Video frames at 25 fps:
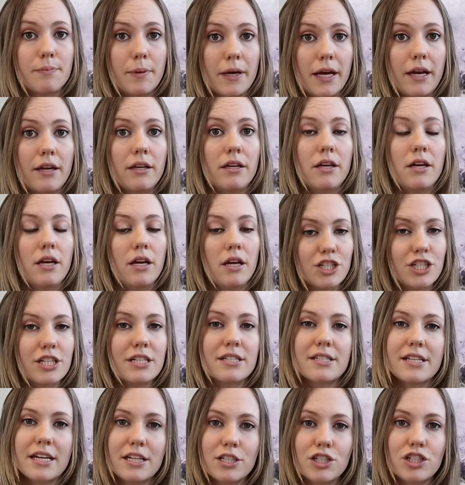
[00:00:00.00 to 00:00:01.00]
but she
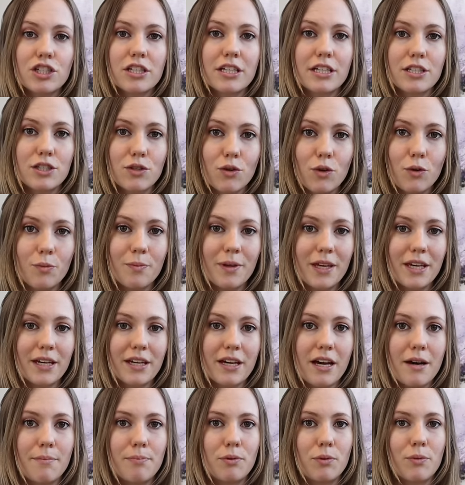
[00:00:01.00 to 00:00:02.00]
essentially told me
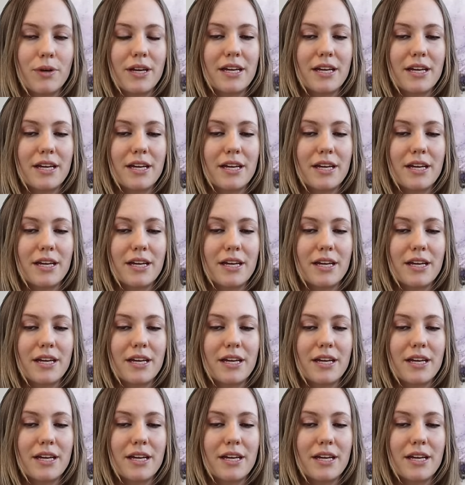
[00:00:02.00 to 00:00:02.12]
a couple